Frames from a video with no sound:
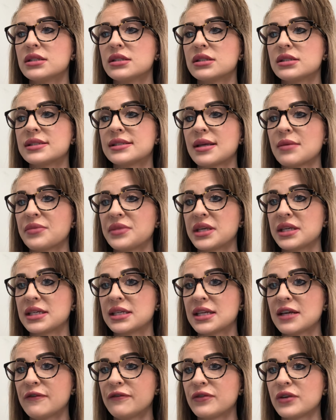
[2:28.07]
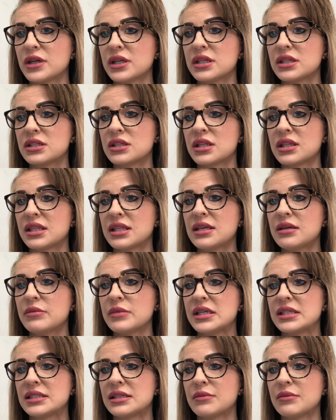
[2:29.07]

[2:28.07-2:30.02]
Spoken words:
something different to them is